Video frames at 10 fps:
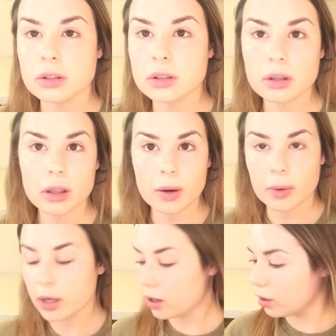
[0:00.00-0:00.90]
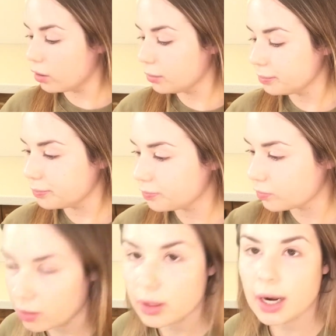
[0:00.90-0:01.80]
So there we go.
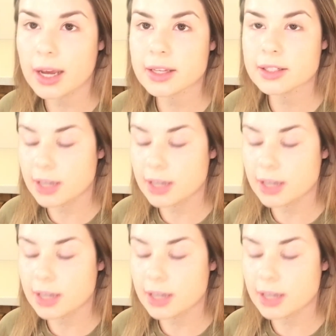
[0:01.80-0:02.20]
The next